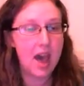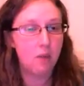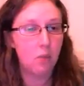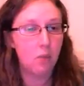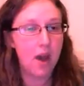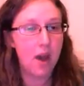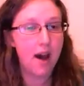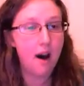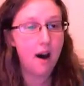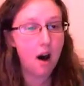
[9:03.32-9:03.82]

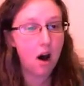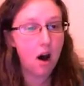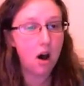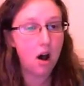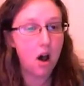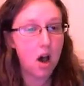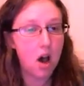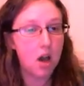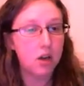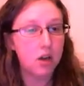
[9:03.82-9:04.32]
where
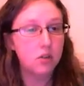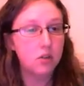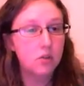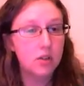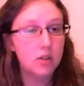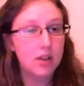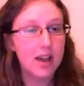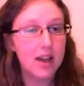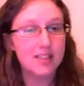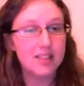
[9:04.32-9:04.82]
Rho
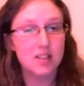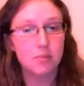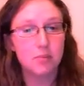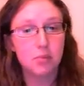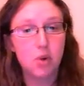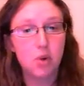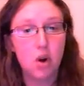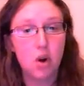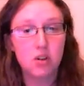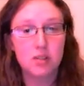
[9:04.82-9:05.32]
has an
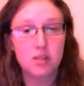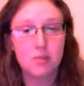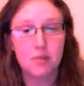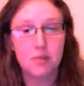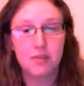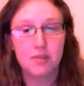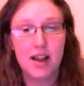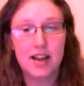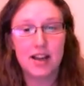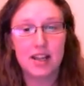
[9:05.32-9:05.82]

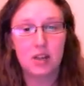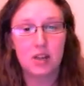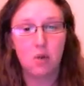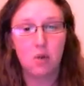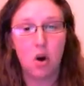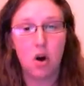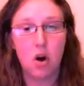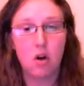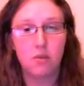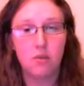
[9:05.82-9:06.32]
approximate value
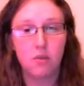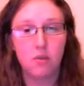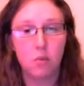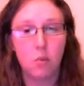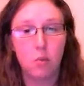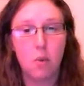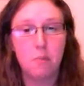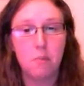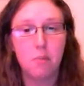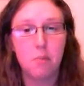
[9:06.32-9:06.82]
of
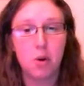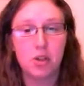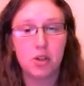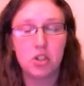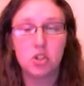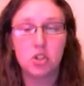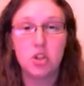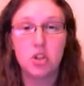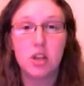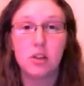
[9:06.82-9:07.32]

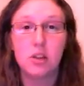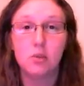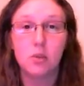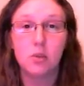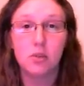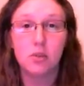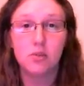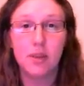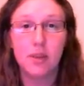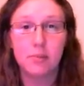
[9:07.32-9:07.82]

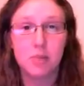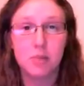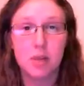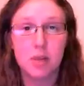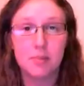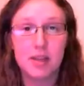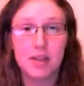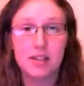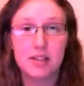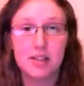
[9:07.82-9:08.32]
1.2
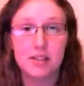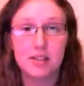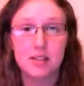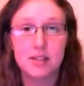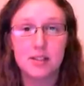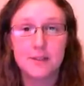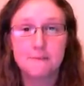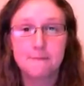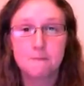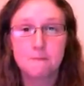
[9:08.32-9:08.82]

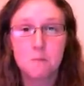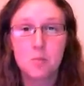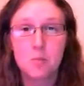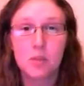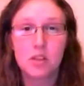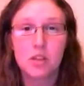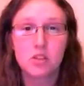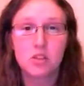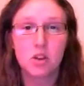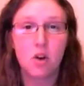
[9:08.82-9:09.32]
femtometers.
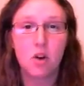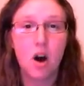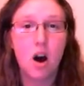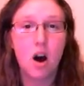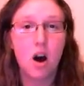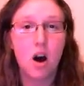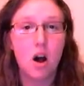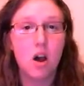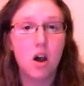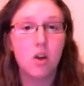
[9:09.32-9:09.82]
So
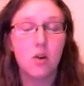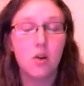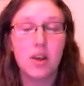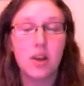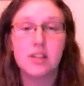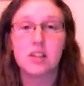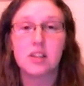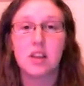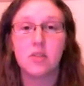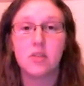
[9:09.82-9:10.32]
Rho
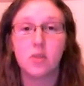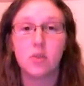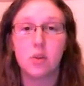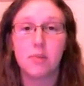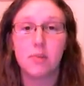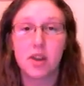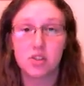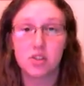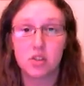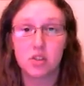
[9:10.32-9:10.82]
is, if you
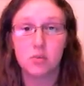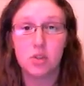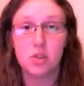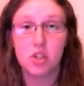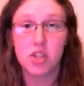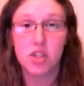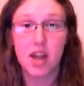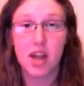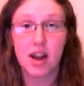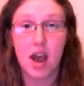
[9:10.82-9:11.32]
imagine that we
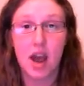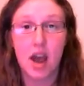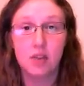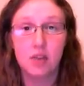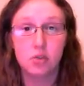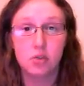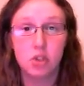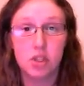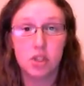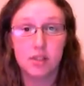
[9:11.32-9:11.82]
just had
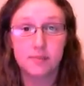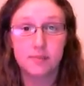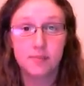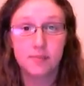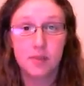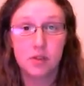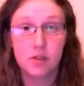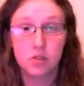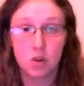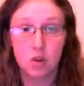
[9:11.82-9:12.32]
hydrogen,
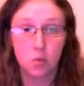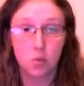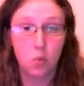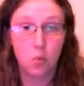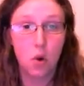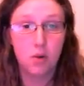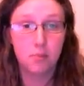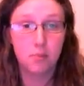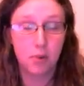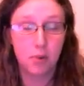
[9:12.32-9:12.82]
so
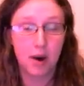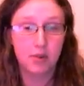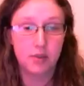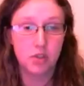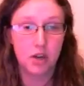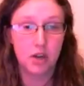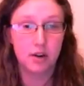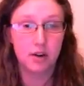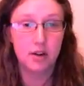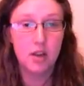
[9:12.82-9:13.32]
1
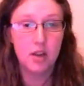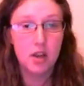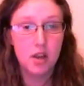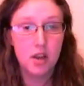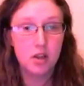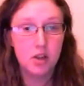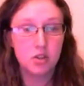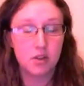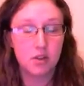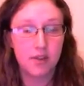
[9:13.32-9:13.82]
proton.
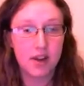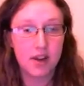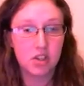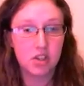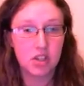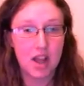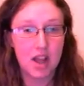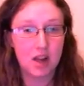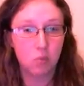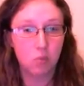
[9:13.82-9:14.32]
So if I
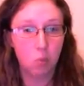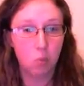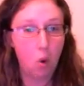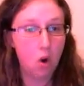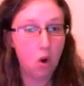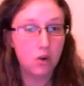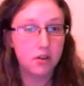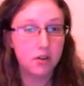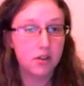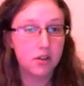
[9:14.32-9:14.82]
just had
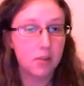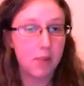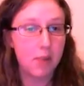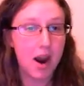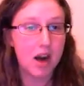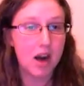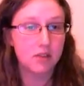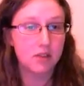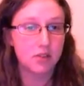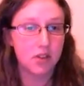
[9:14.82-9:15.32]
1 to the
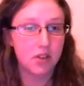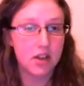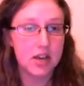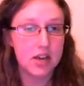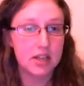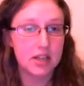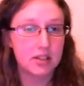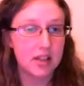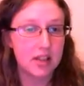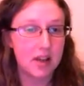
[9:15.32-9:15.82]
power of a
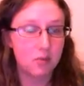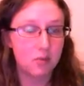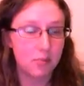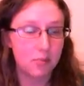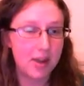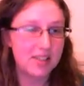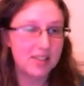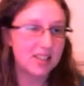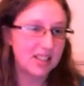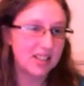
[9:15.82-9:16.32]
third, that would
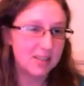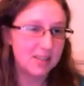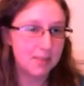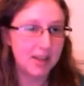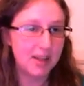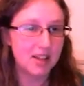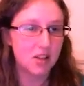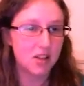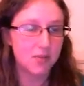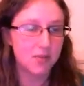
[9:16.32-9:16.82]
basically
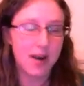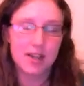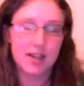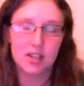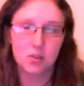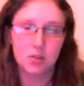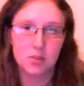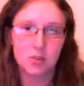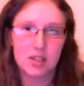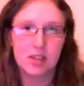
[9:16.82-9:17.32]
mean that the
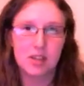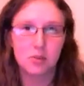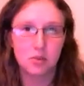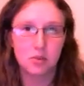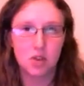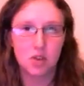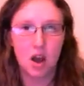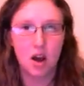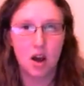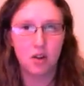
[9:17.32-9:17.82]
radius was equal
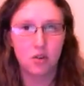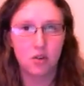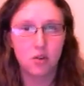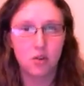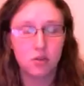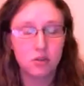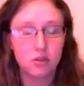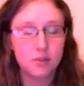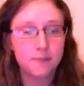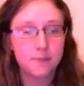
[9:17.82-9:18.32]
to
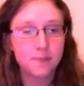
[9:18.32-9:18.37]
R0.